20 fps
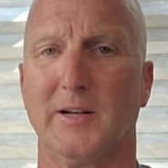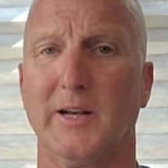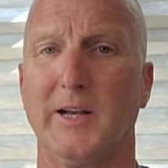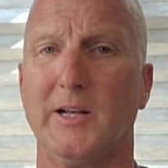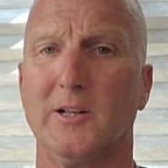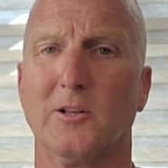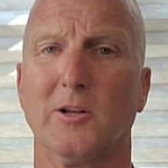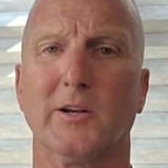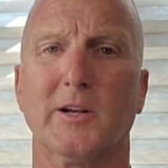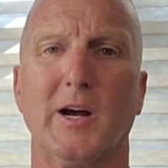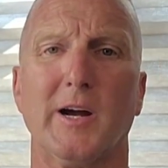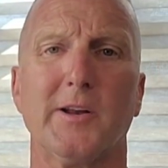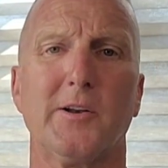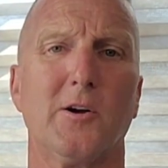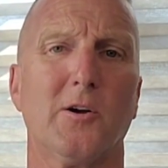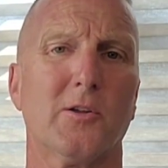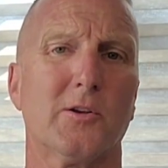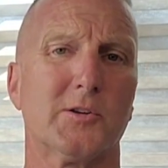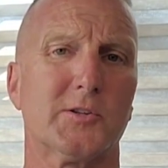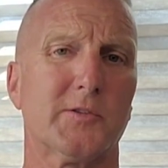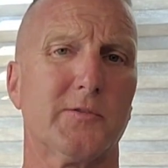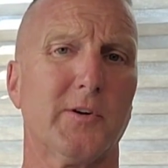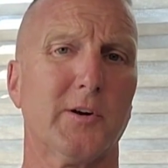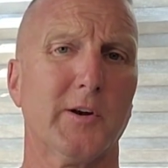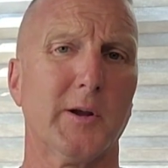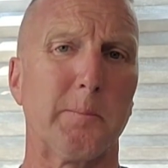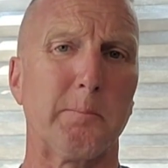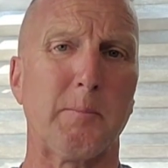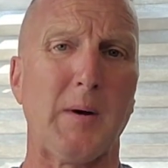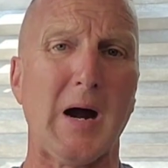Hey, look, I know there's a
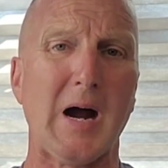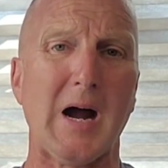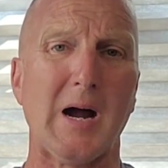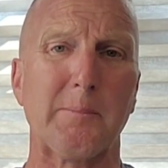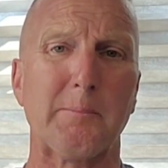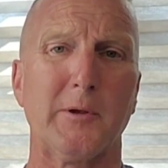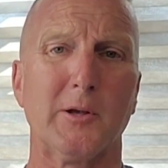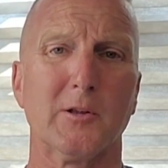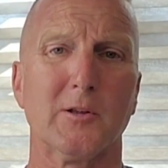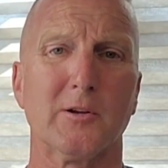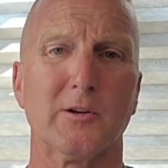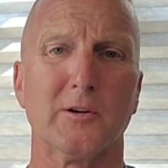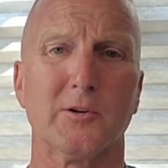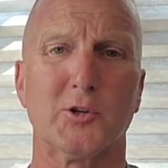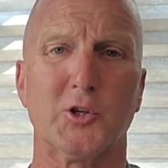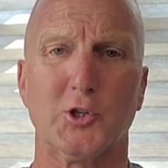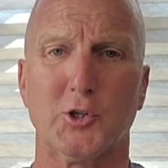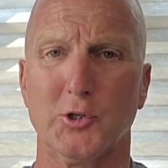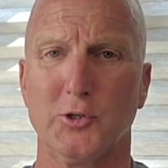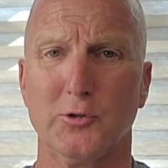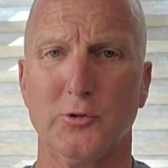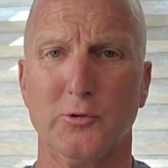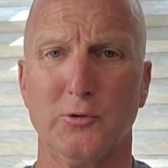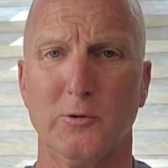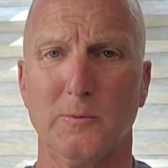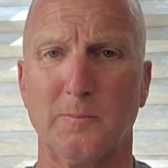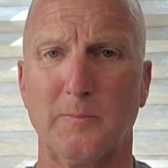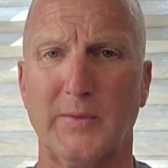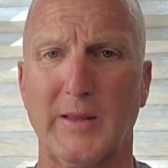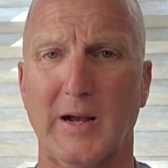very popular
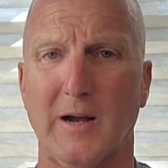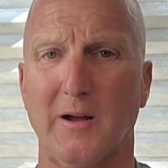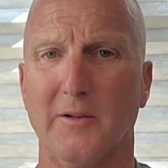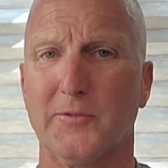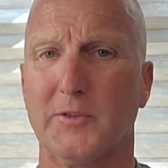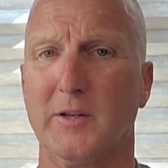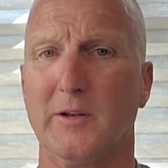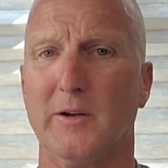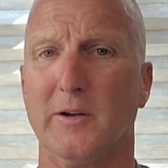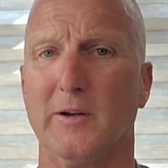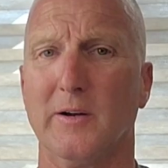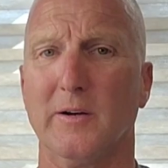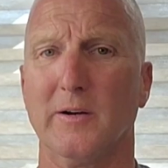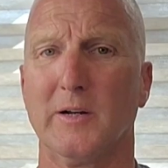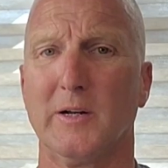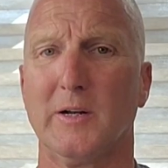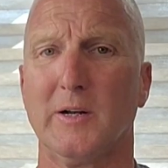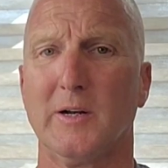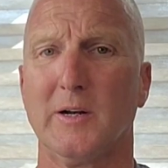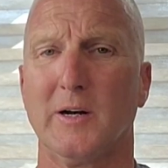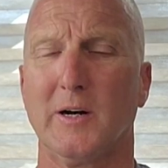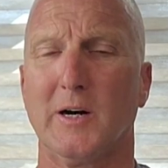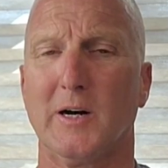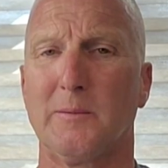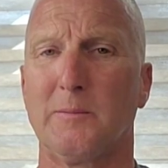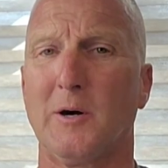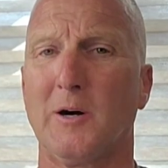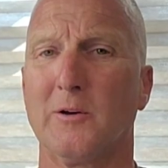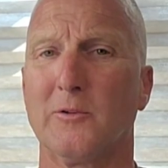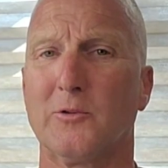shoe out there
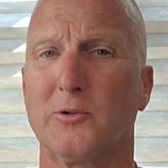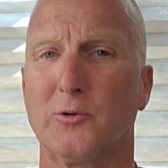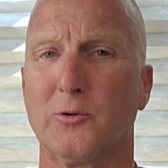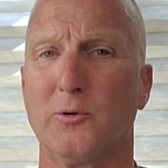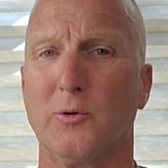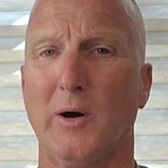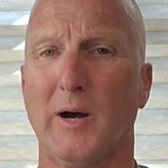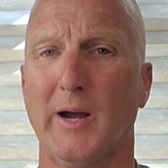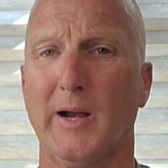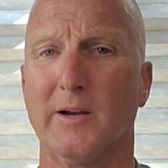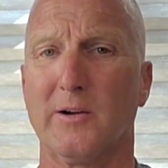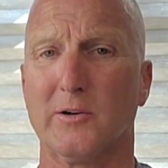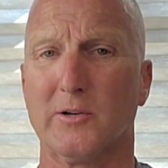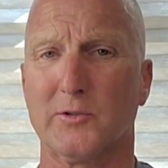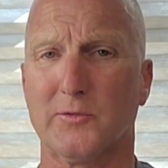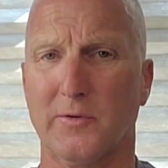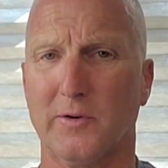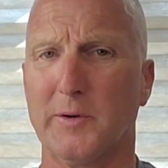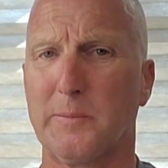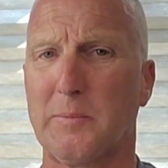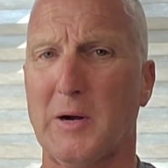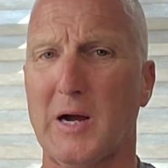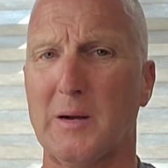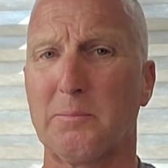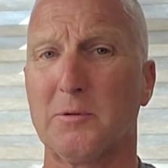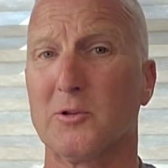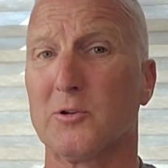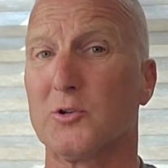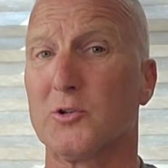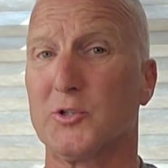among thru hikers, very
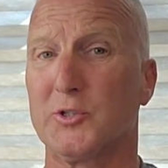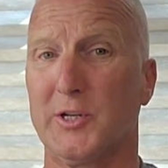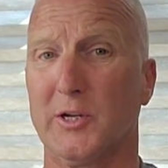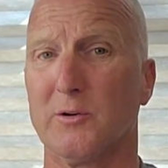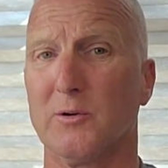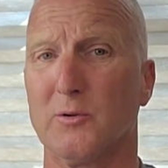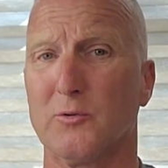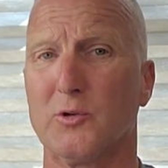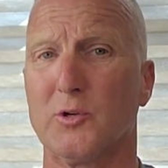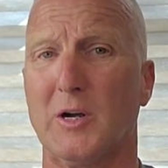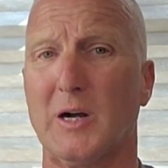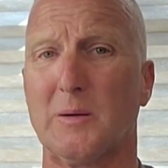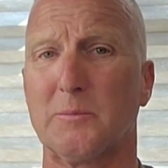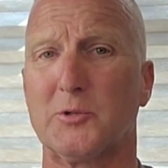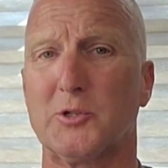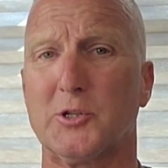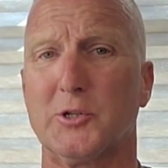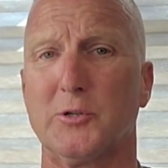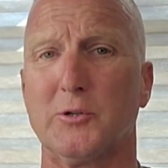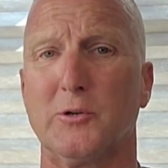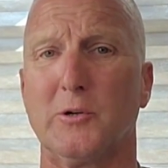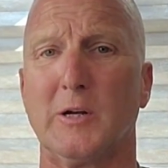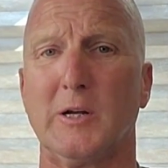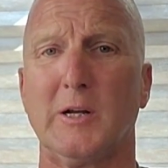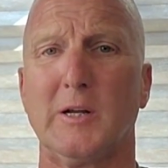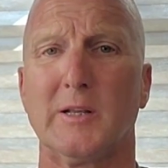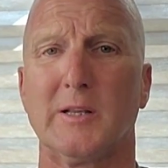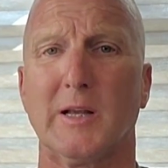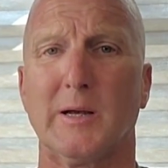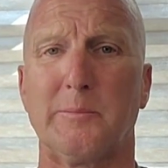popular zero drop shoe
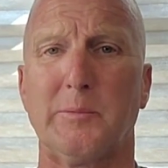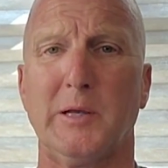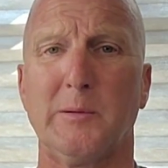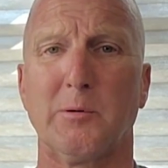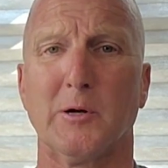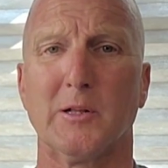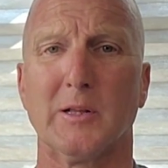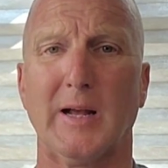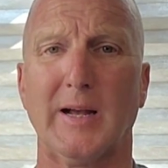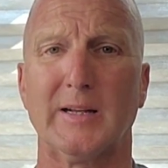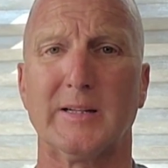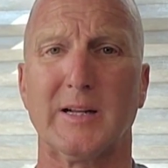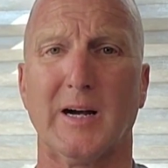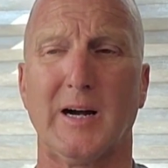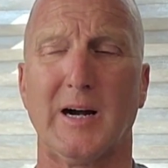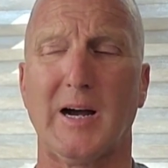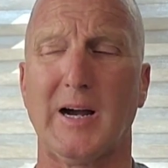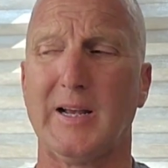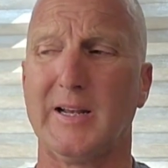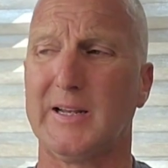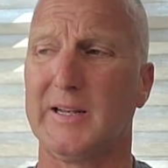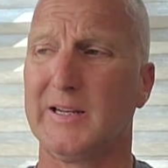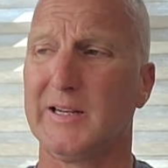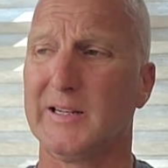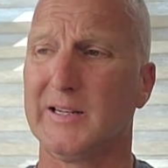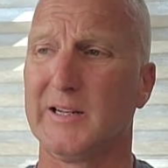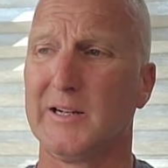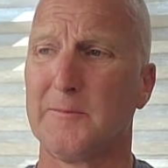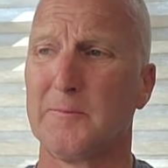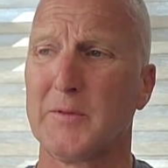that people like to hike
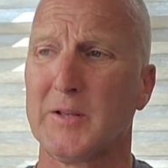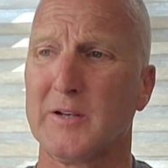in.